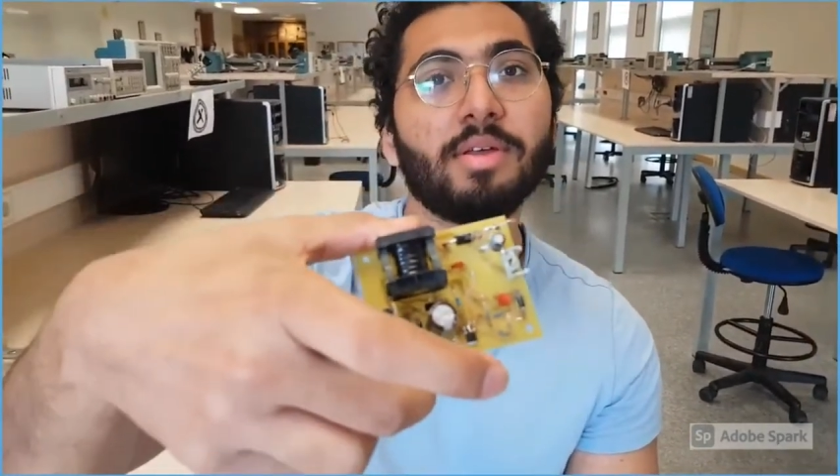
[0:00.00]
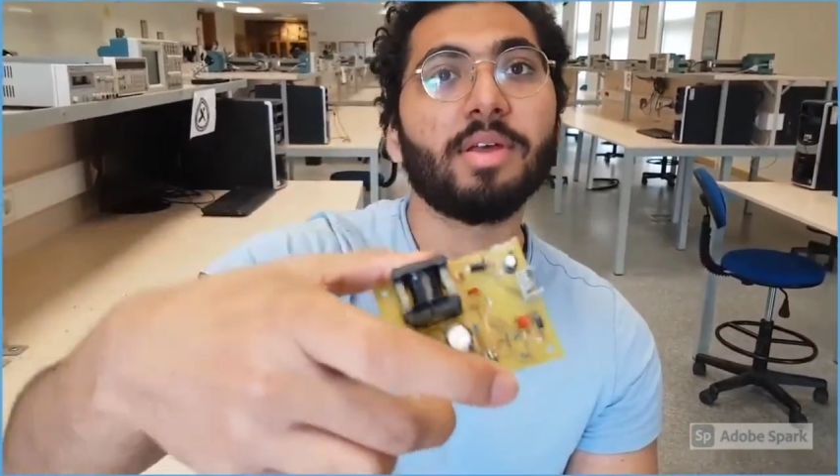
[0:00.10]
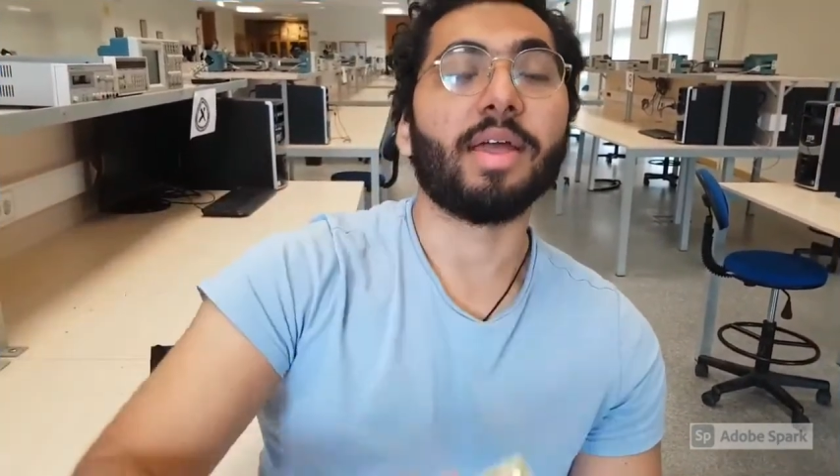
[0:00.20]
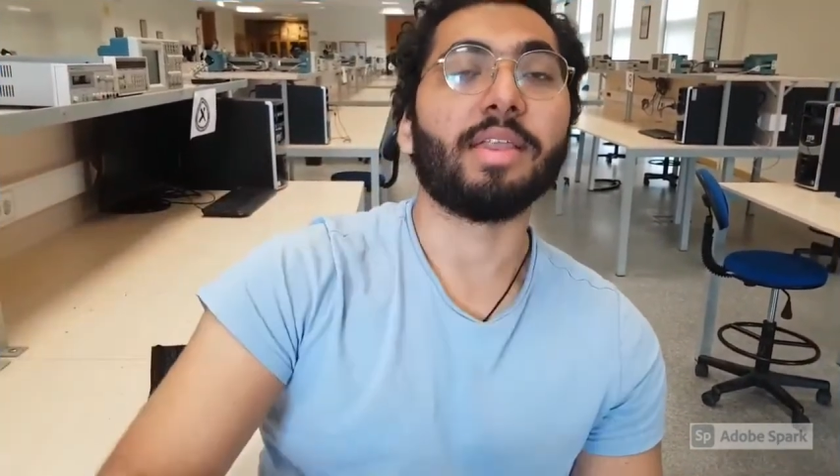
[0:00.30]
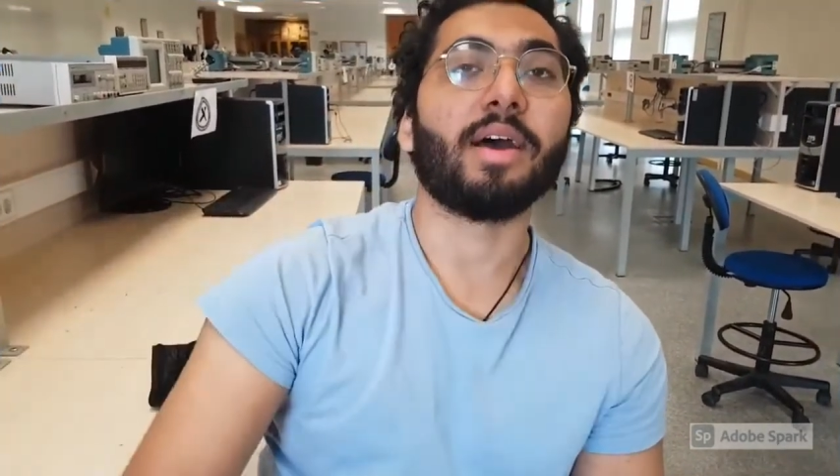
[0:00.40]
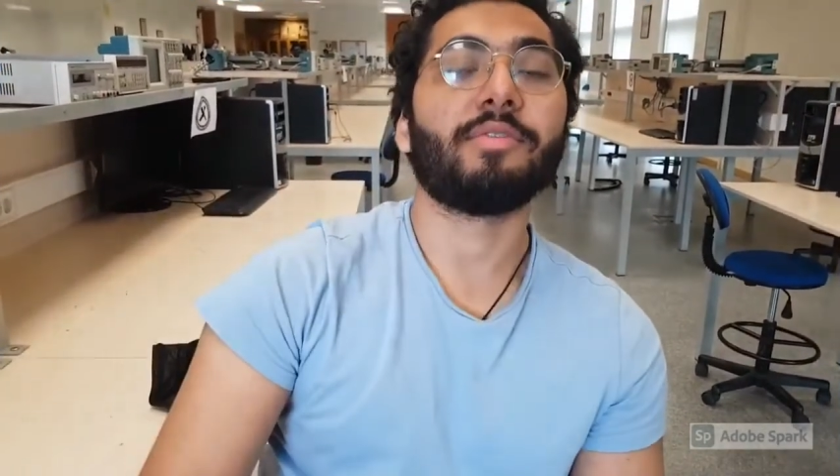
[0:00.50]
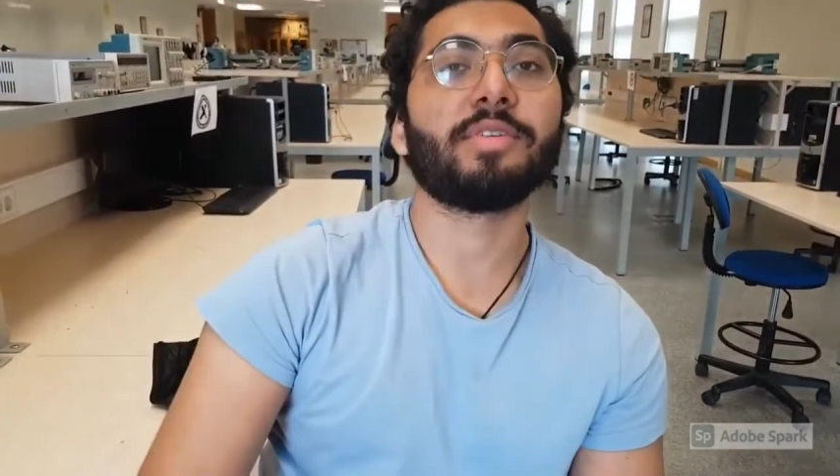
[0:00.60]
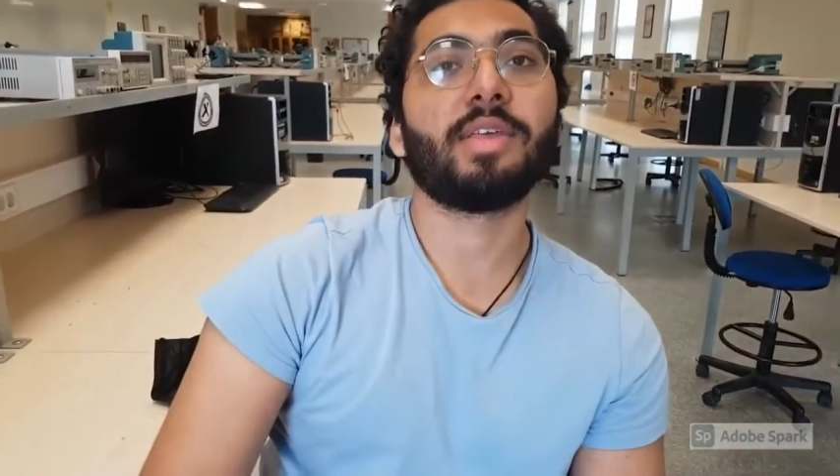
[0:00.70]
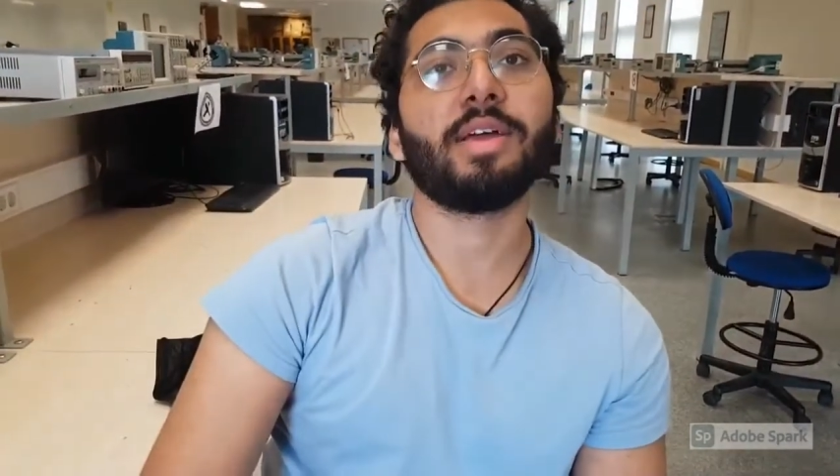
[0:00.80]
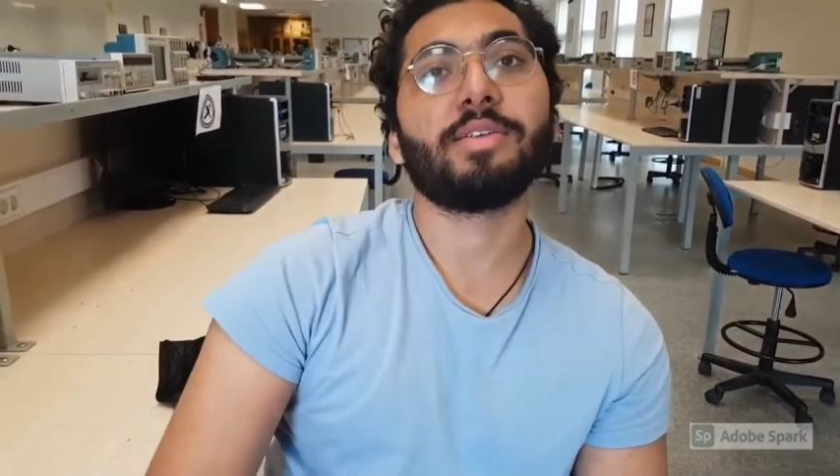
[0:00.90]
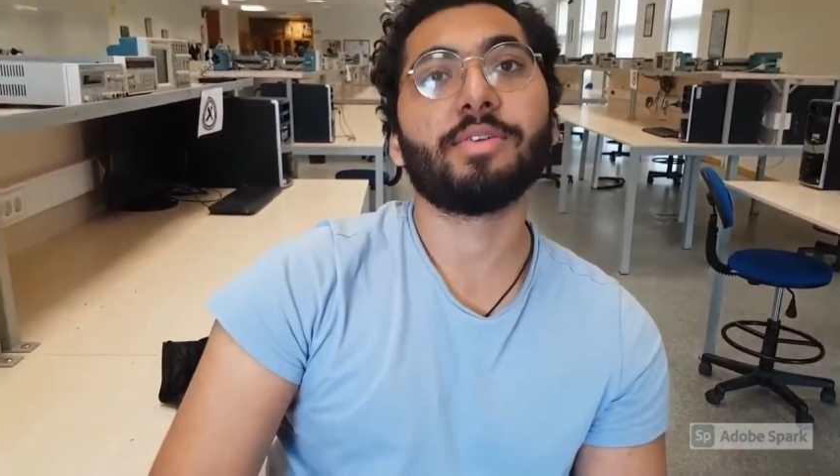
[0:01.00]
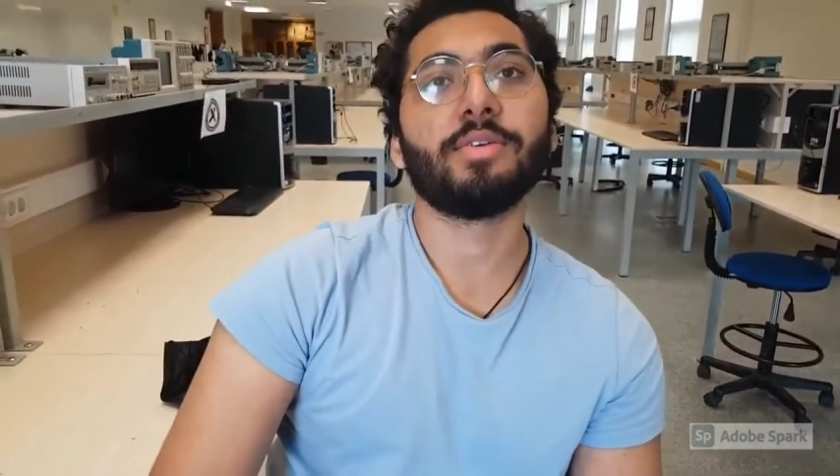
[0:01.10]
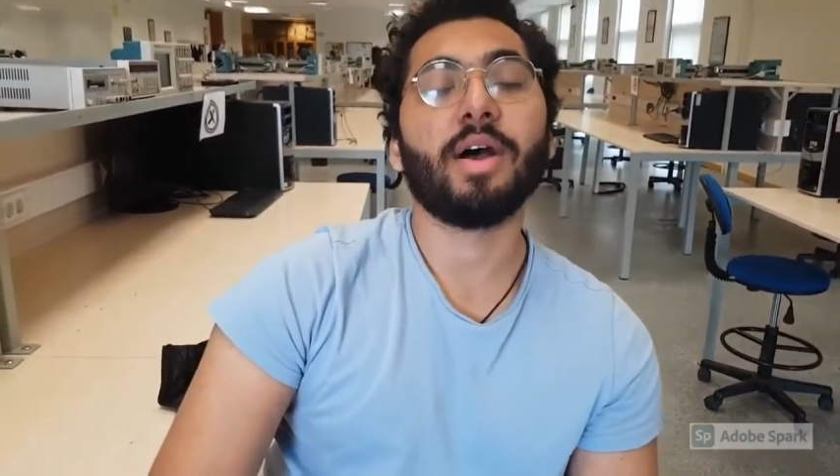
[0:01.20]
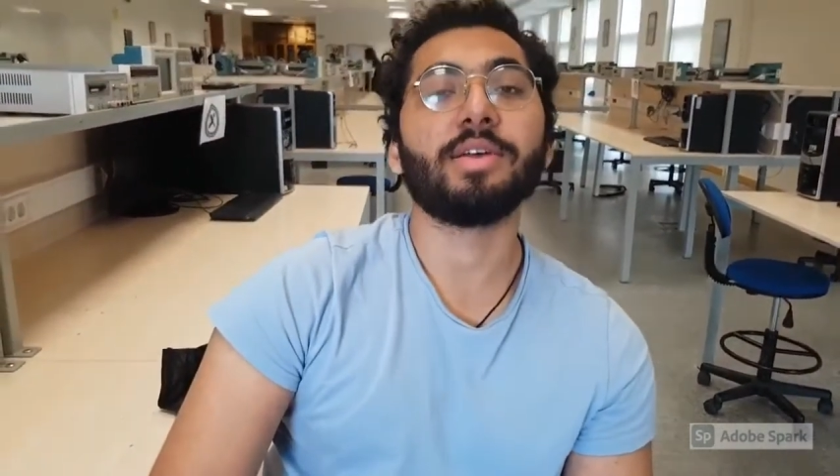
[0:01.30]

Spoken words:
And after that, I